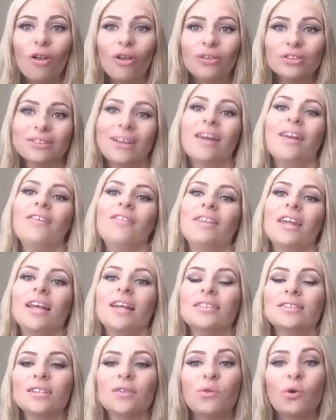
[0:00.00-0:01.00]
those kind of
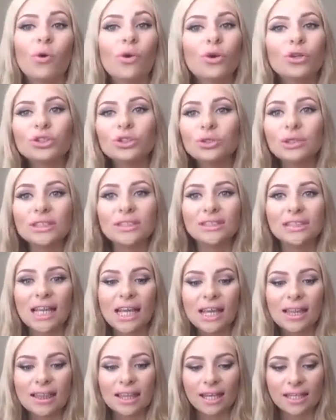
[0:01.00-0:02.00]
things. Of course, you can
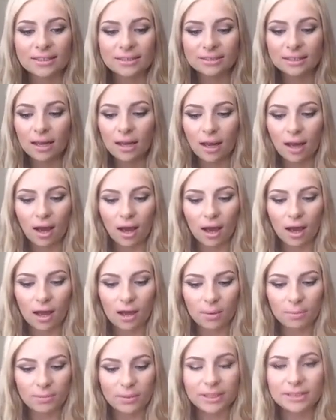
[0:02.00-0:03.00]
take these
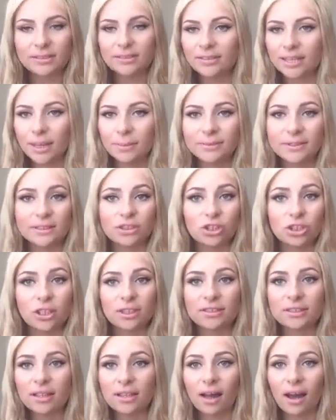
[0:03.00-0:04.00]
tips and
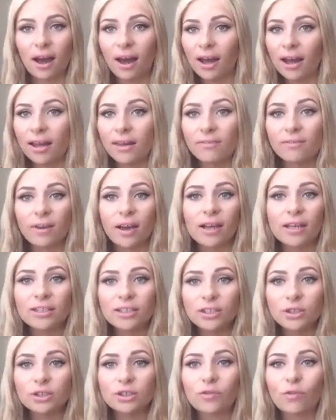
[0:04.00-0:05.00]
tricks that I
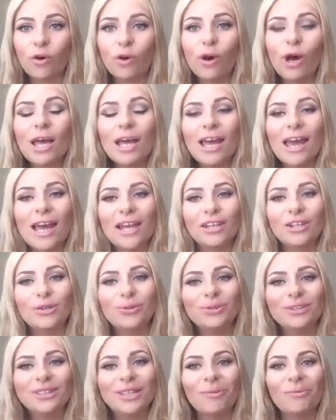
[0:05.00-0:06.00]
find useful and
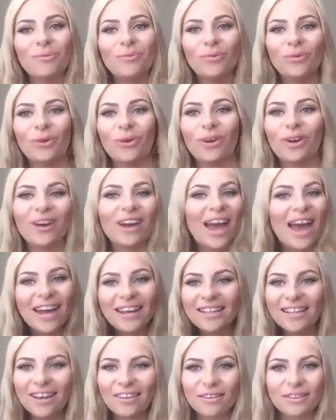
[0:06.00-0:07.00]
use them for
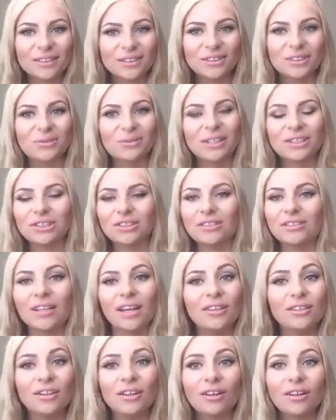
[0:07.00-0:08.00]
any other situation
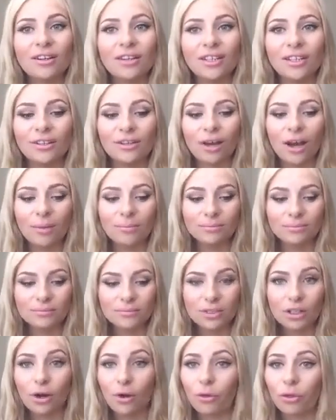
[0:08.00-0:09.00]
that you're going
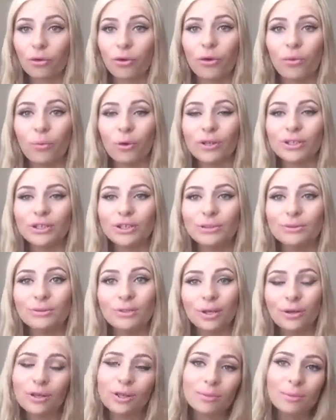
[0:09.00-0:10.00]
to go through where you
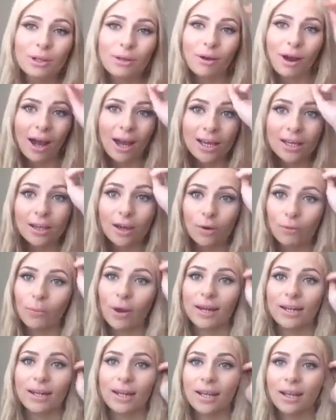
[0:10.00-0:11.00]
know you're going to be crying, a
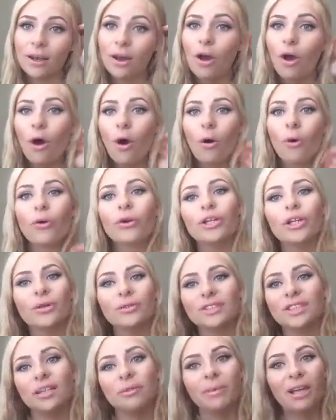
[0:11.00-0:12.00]
wedding, or you know
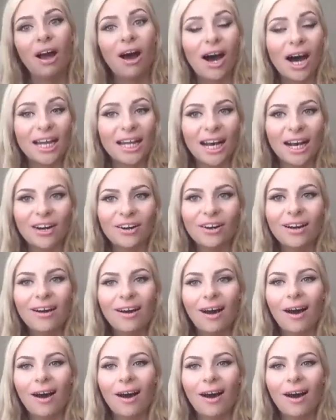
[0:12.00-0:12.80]
it's going to be hot out.